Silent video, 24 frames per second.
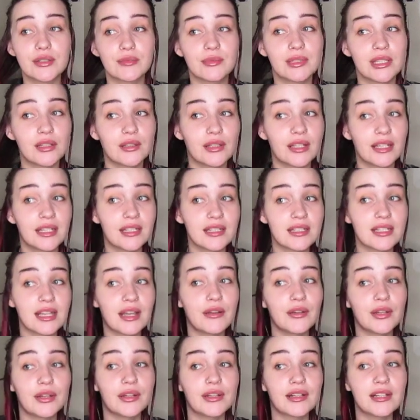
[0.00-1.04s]
really look into how
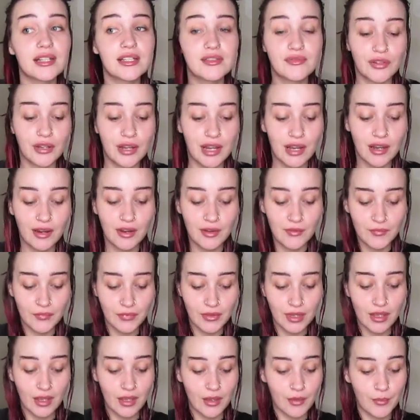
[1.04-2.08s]
good it is for your hair,
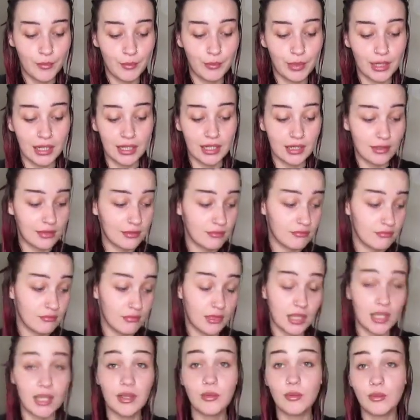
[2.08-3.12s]
but
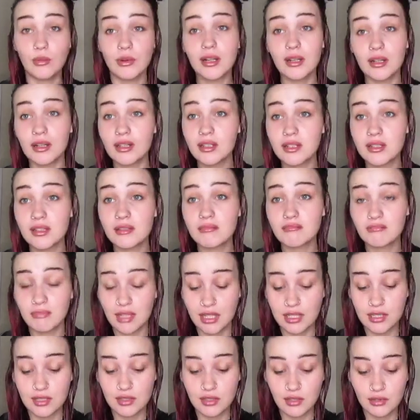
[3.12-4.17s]
it worked.
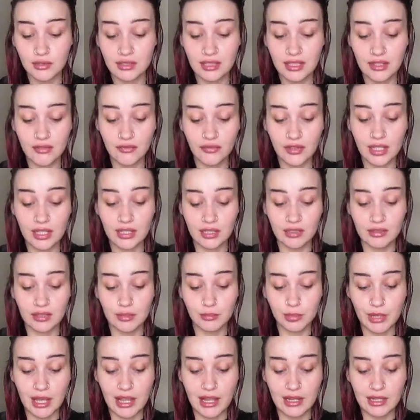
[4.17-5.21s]
It certainly faded the
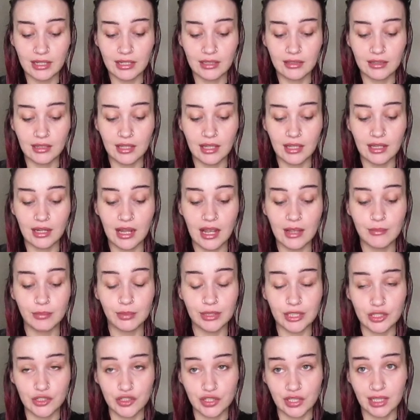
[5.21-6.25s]
black, and then I
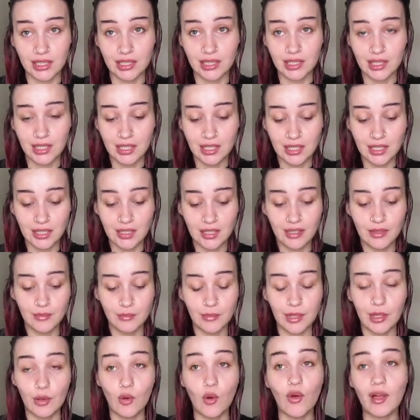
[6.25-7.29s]
bleached it,
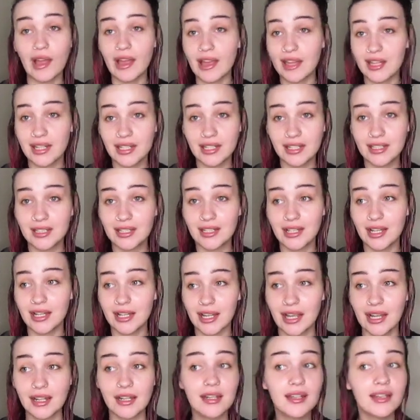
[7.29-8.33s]
my whole head,
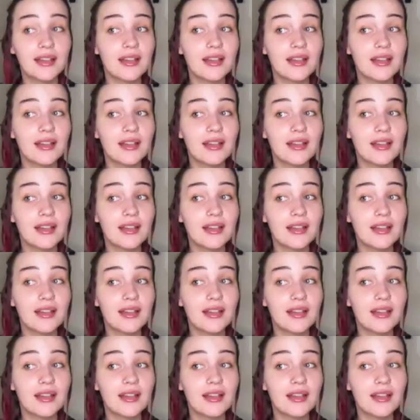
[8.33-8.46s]
again,